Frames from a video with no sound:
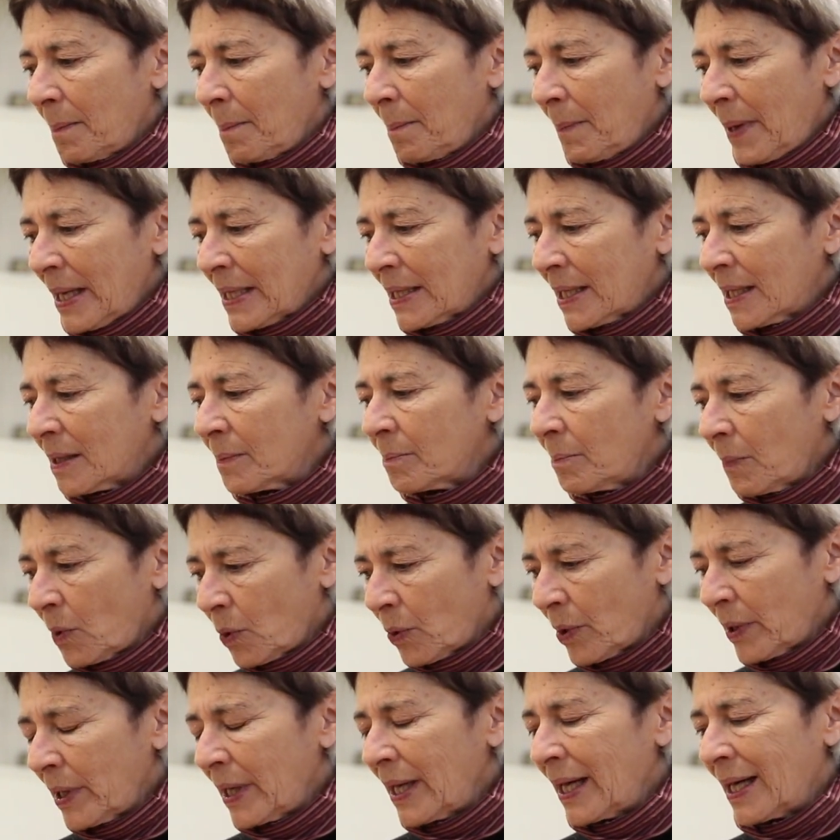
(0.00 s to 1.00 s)
making
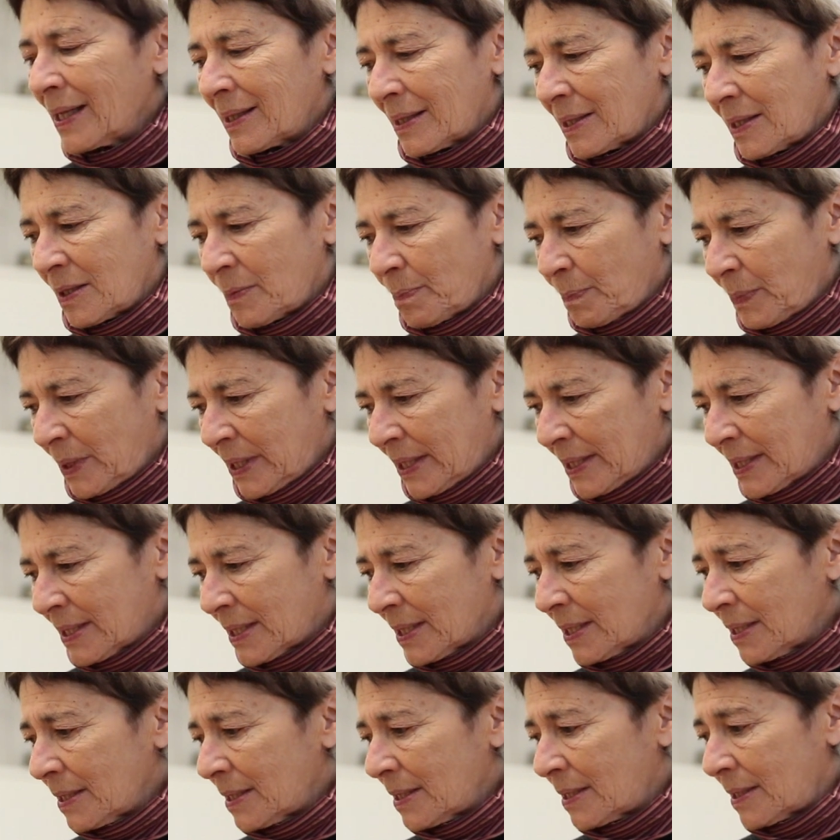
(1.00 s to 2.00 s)
more
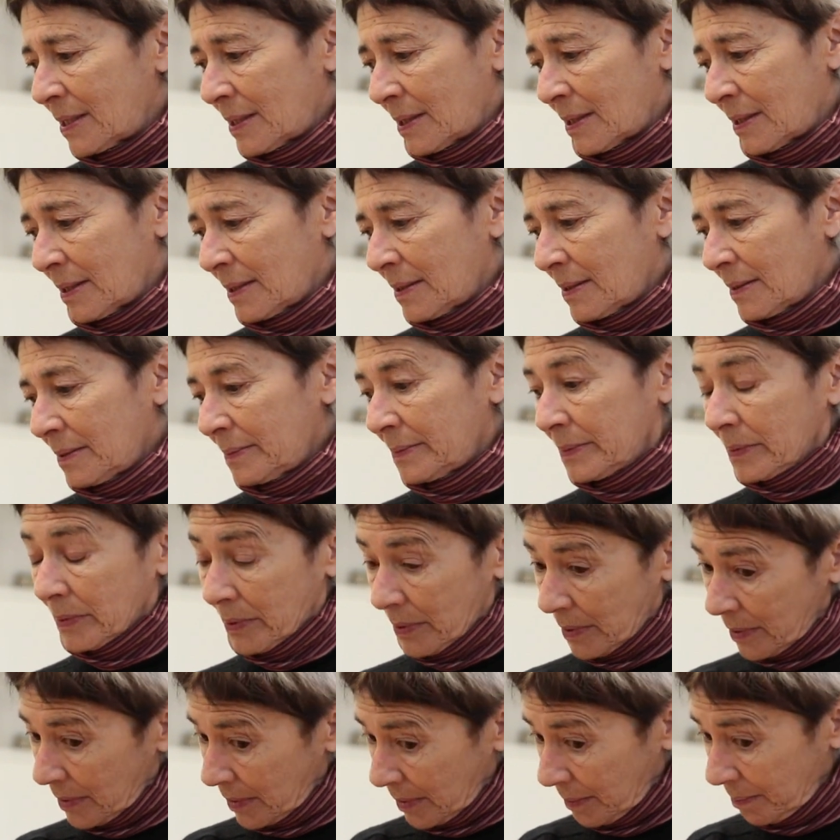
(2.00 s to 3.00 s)
explicit
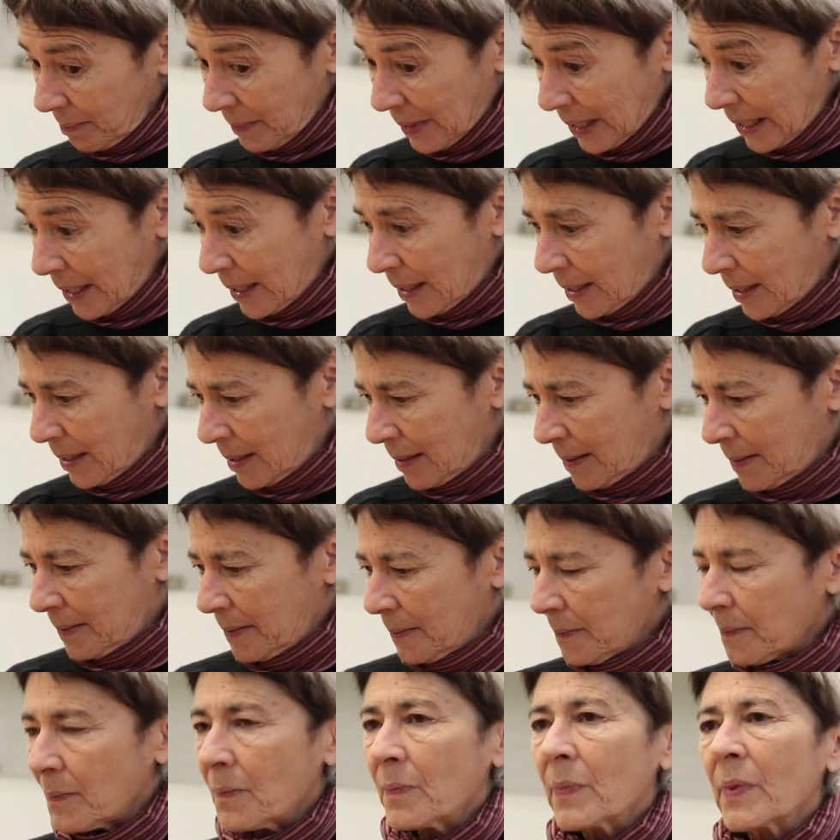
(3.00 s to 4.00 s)
to me
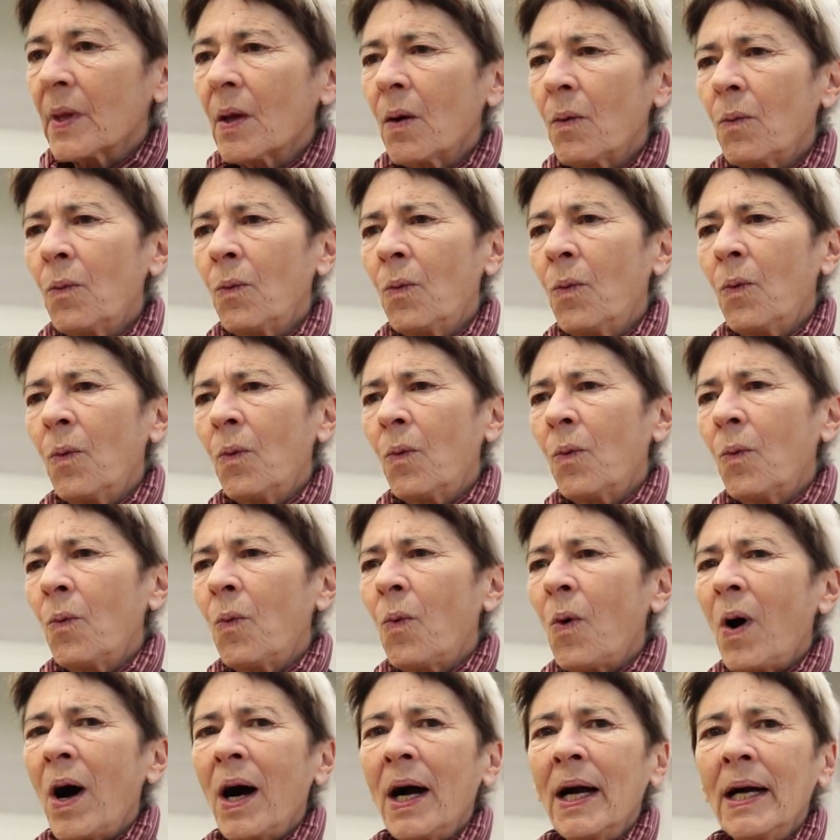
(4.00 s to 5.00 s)

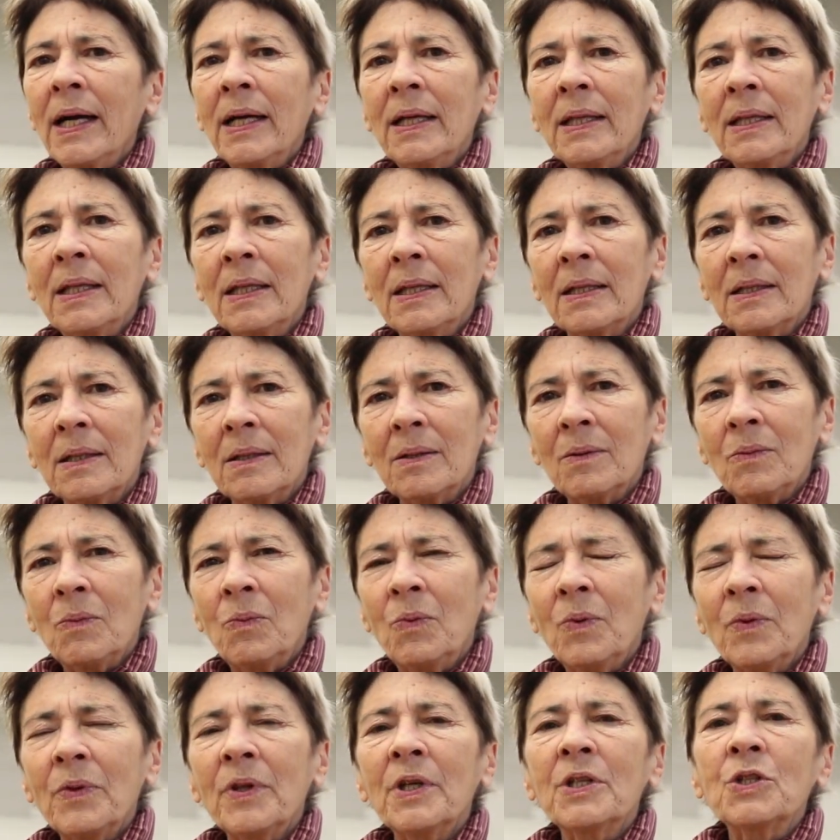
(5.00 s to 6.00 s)
why
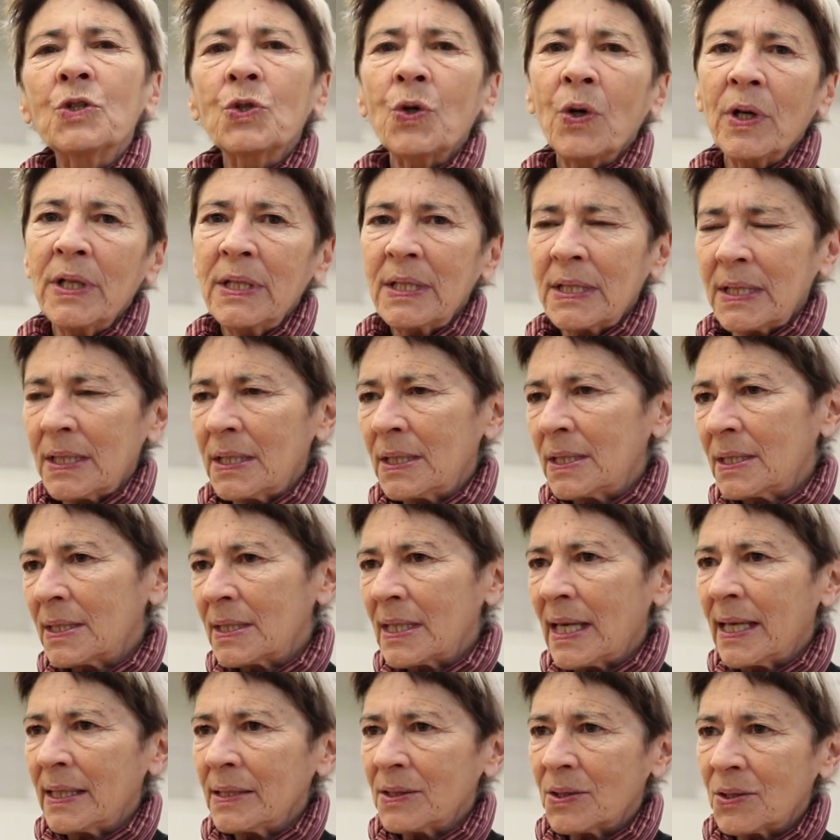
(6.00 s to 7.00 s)
the choices
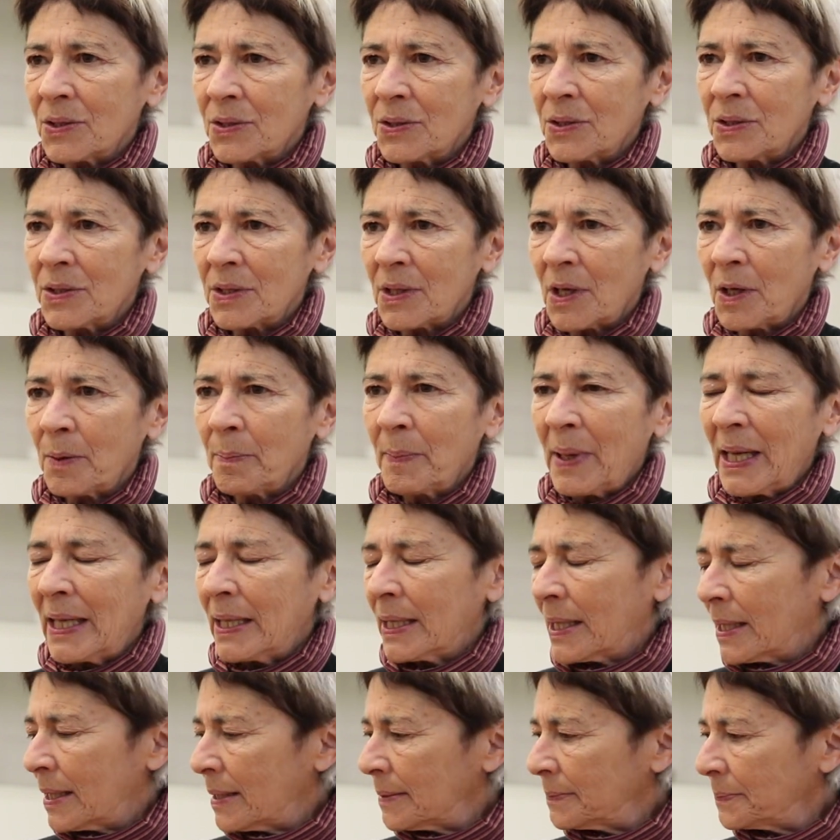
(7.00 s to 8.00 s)
dancers are
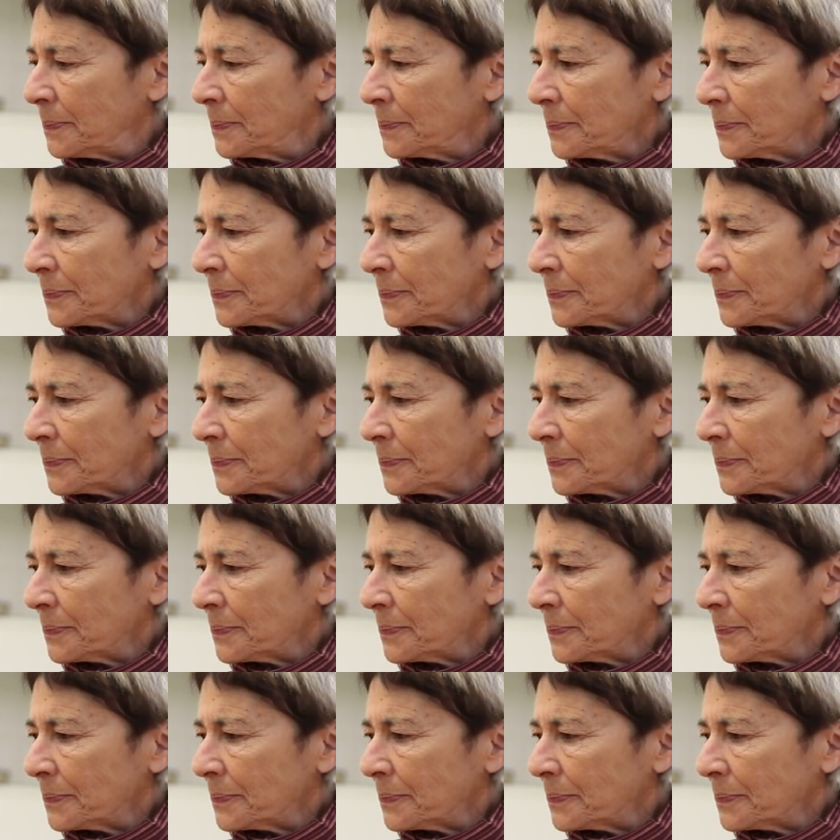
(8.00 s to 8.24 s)
making.